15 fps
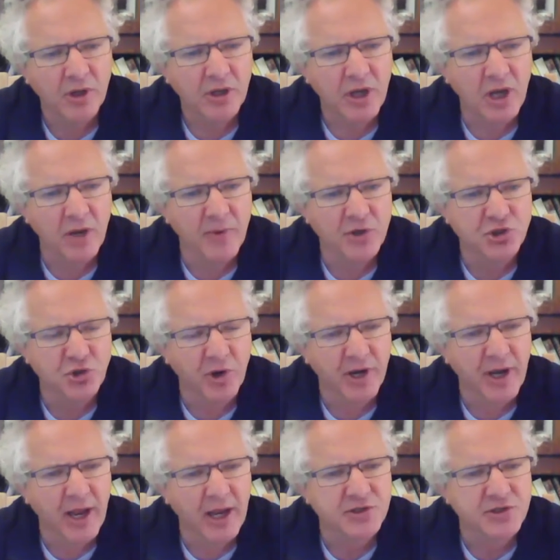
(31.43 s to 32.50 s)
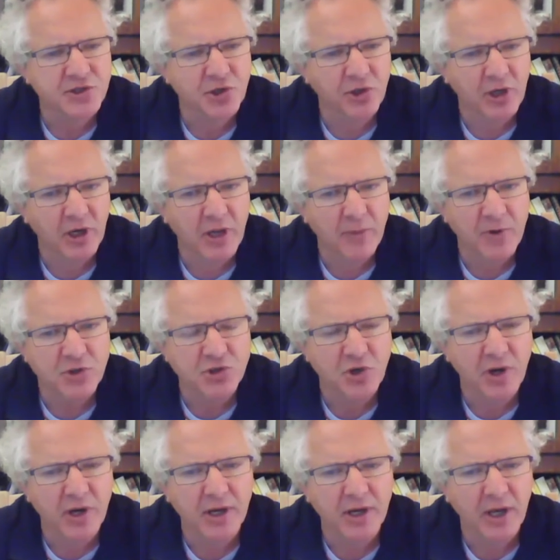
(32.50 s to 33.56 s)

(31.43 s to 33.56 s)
imagery and external imagery.